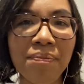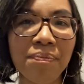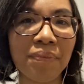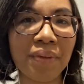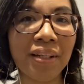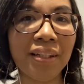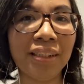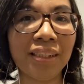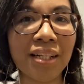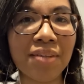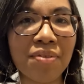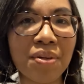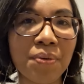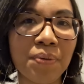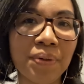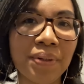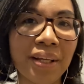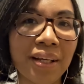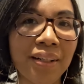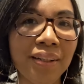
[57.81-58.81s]
as everyone
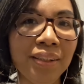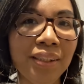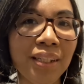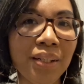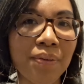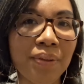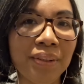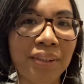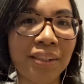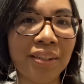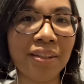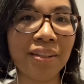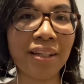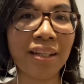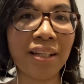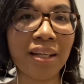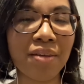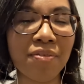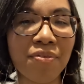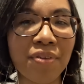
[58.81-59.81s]
else who had studied
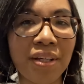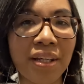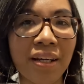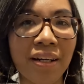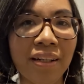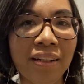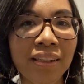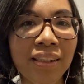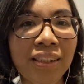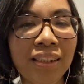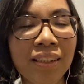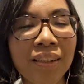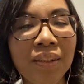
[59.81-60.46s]
it for years.